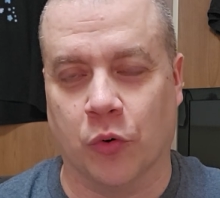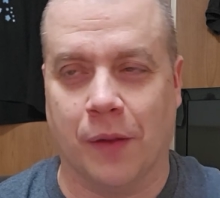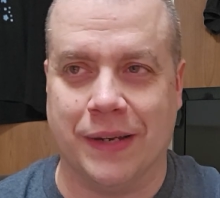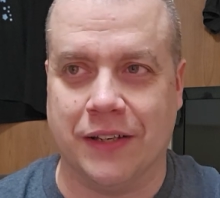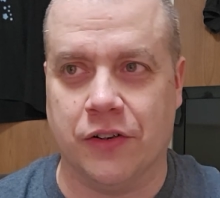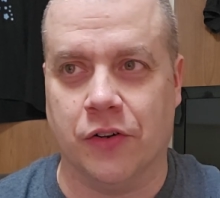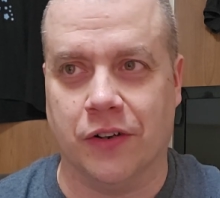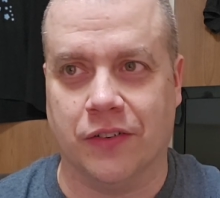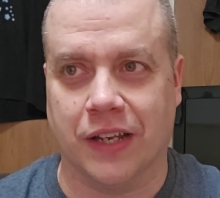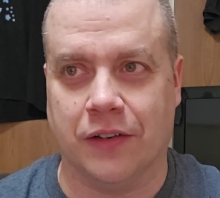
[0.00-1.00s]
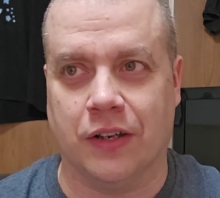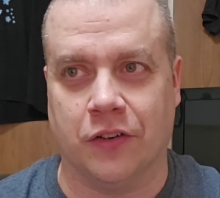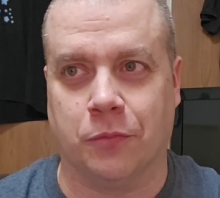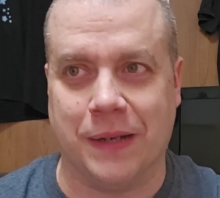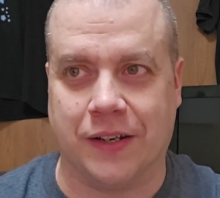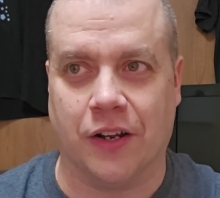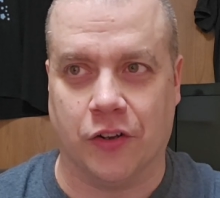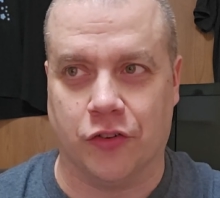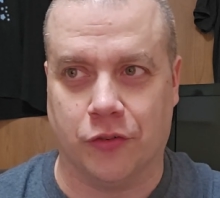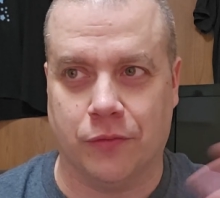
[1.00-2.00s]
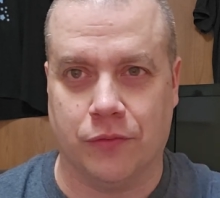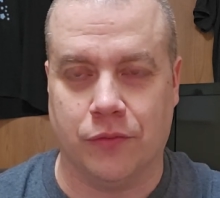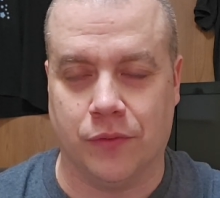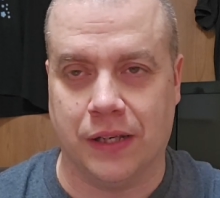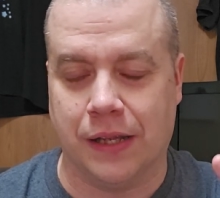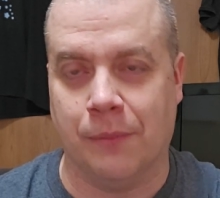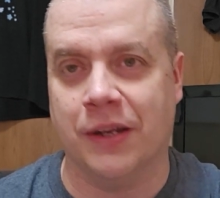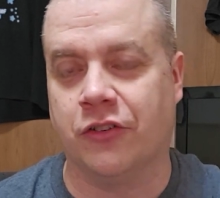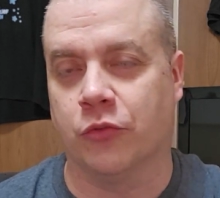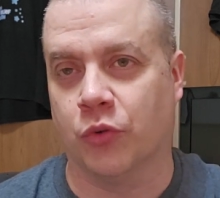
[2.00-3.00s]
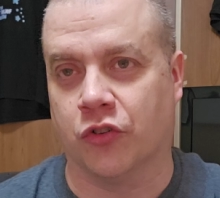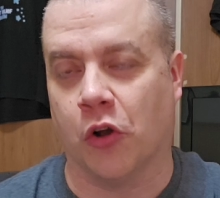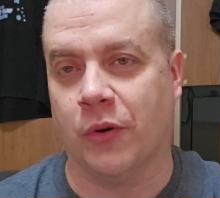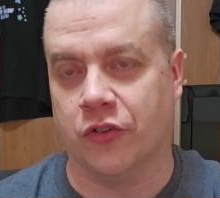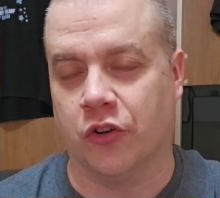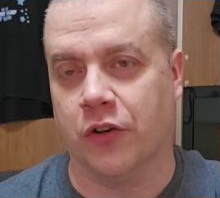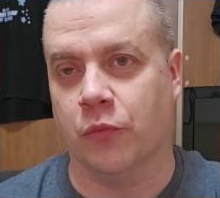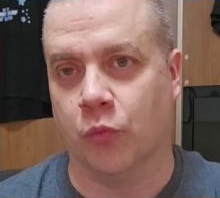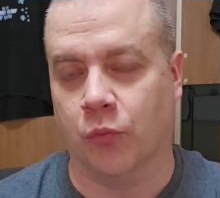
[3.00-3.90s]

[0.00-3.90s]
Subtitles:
I mean, you know, it's because the midget was always good at